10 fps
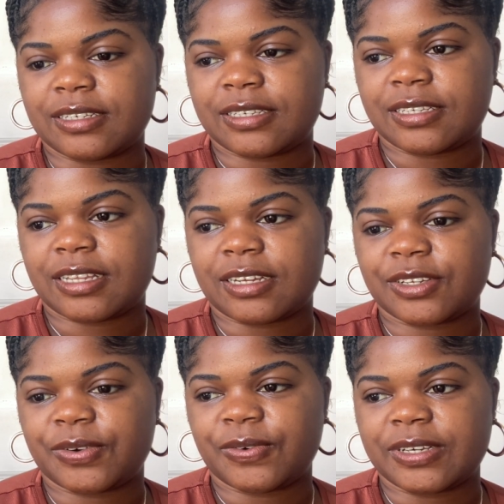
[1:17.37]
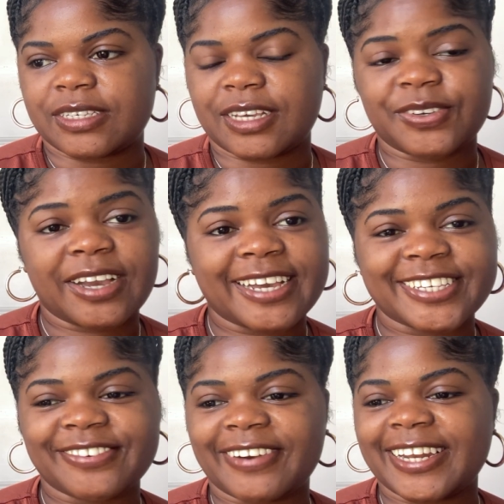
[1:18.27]
start quiz. Are you
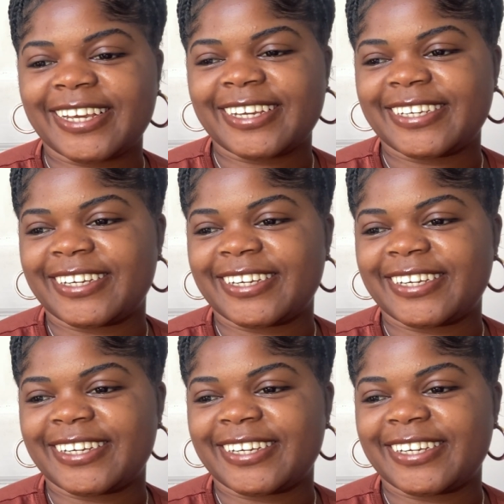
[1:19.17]
guys ready?